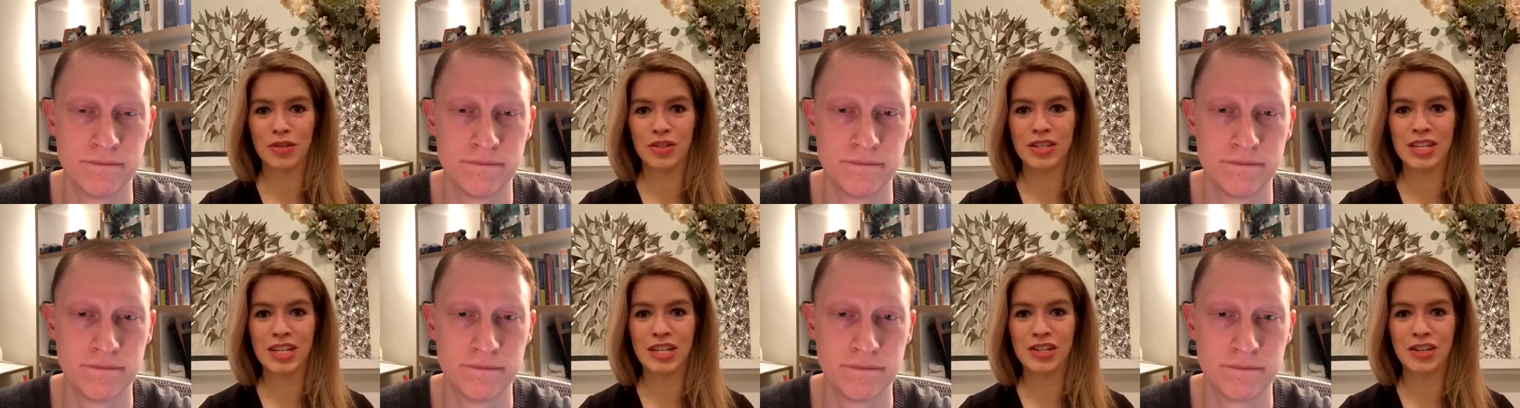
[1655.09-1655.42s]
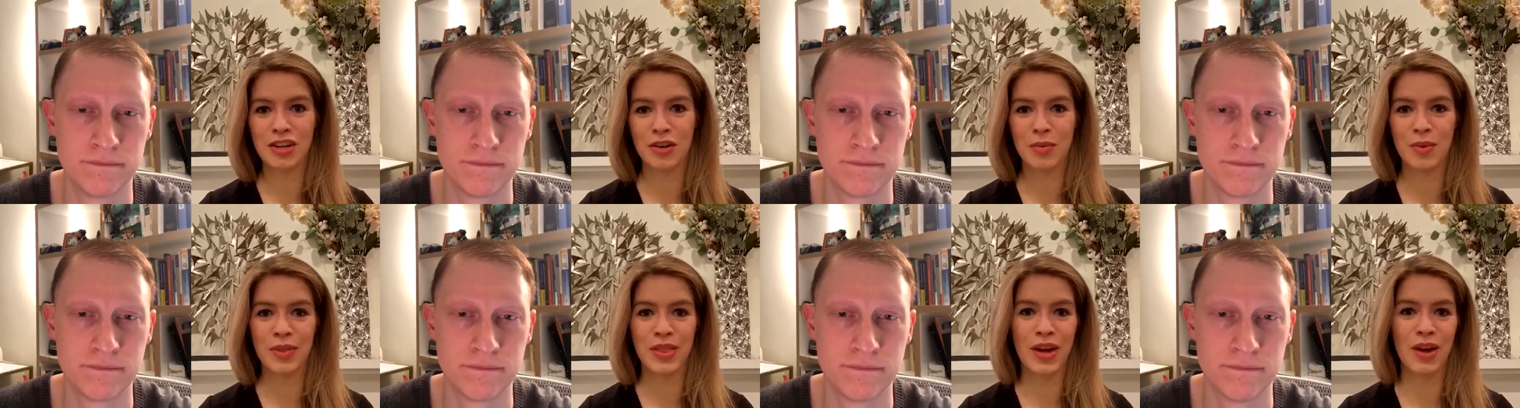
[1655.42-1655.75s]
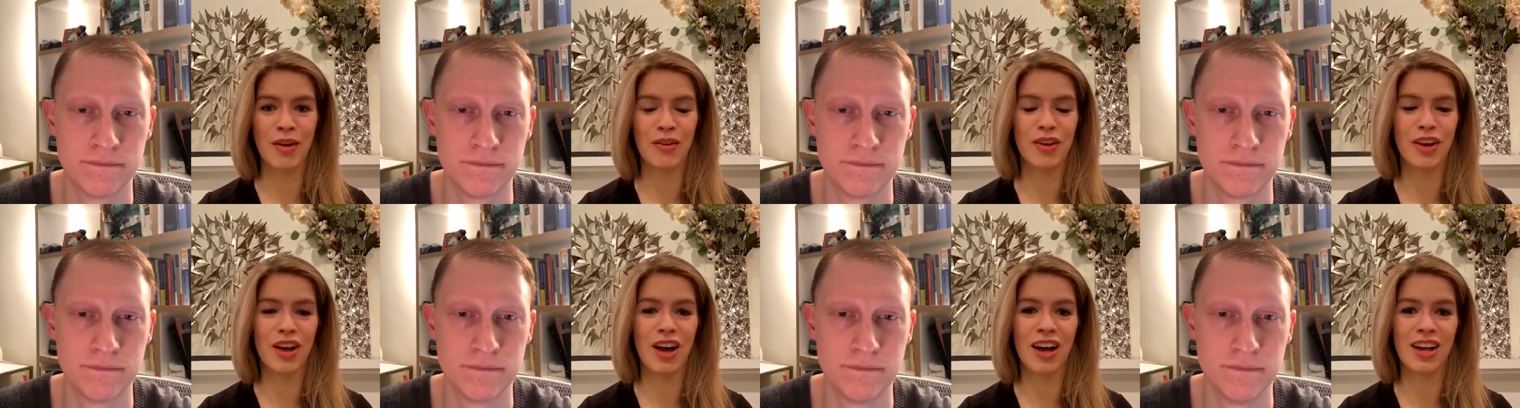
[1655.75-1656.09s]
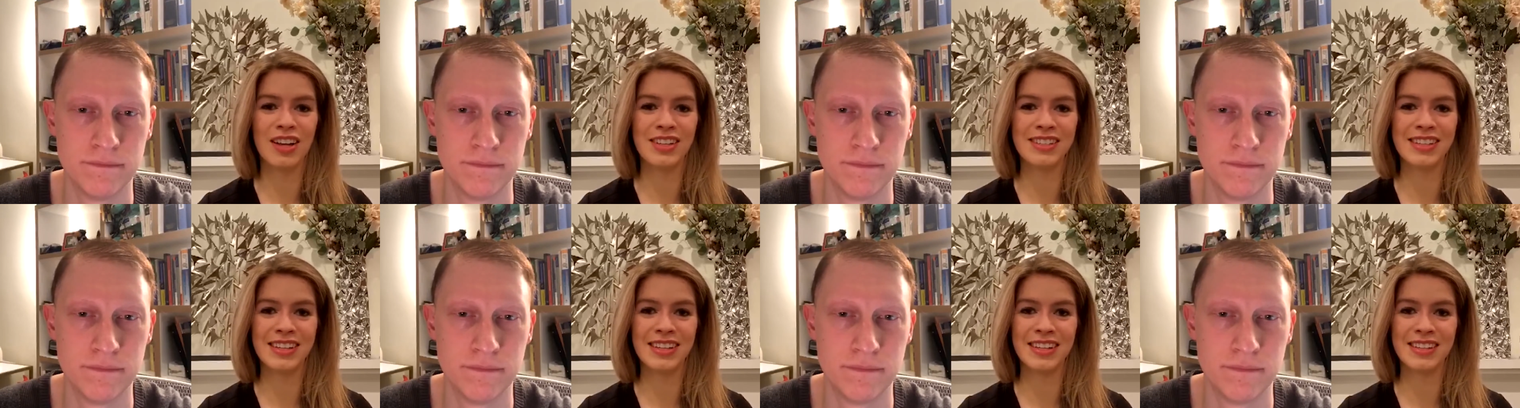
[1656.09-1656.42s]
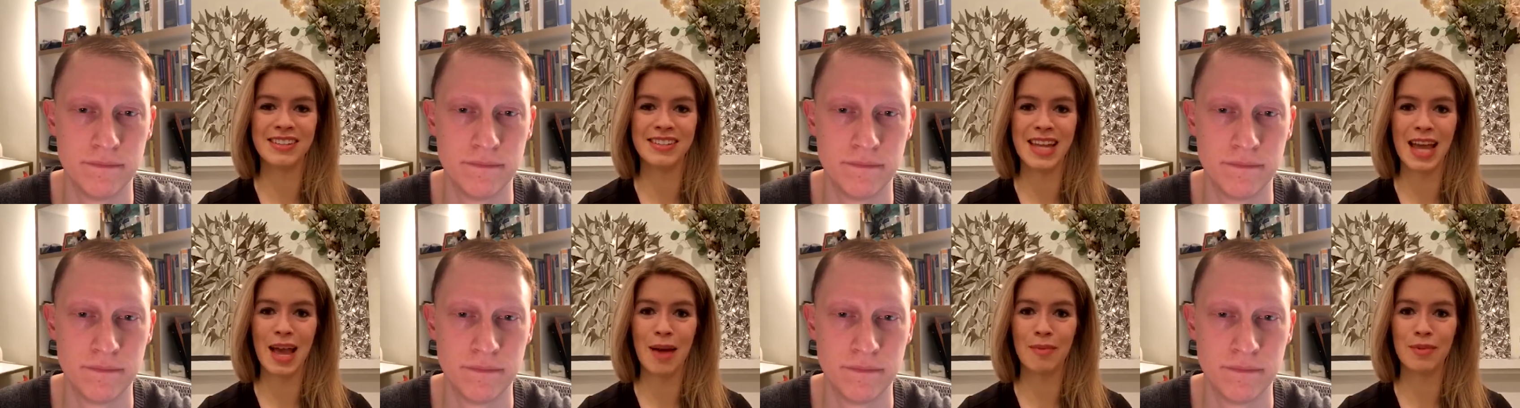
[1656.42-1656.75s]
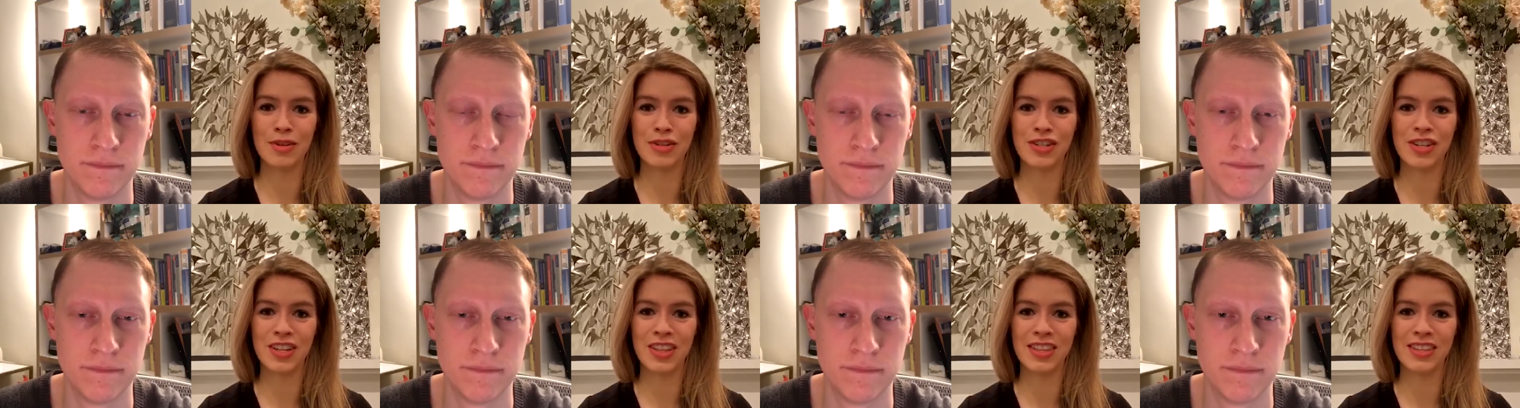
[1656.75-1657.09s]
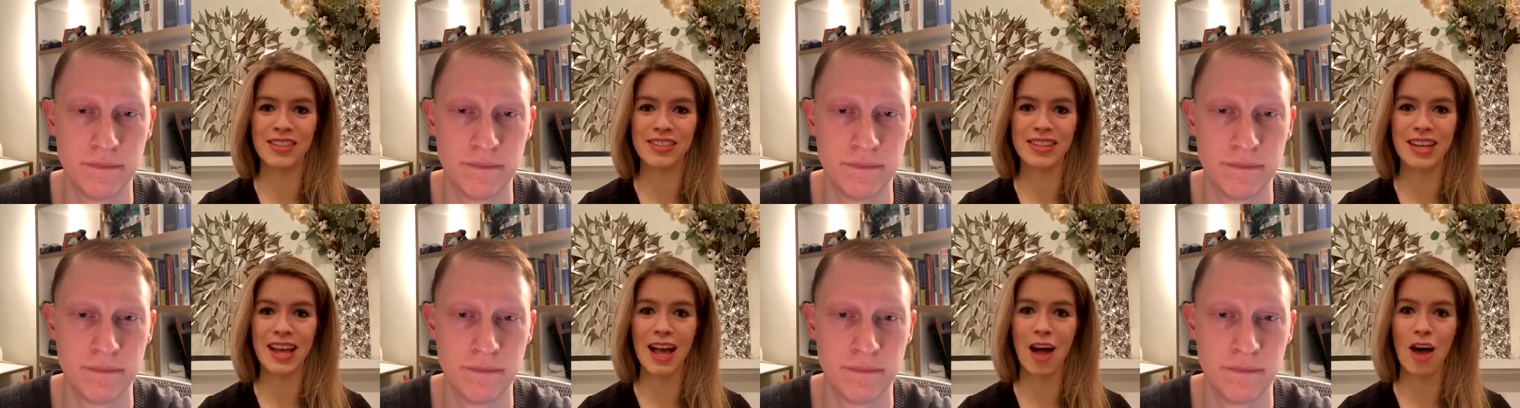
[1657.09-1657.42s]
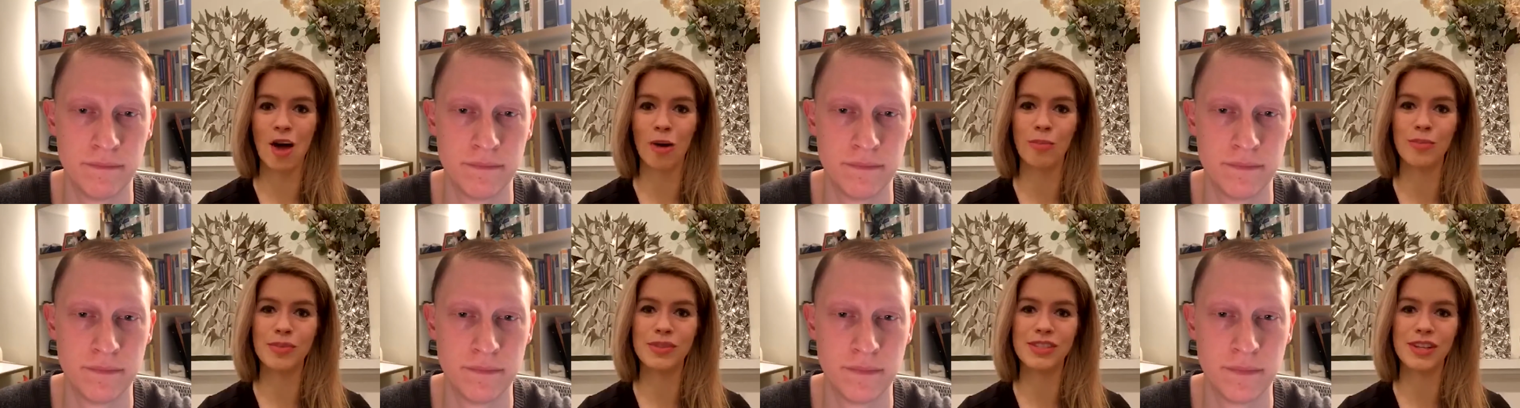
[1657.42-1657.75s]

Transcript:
Speaker 1: procedure without causing damage to the scalp.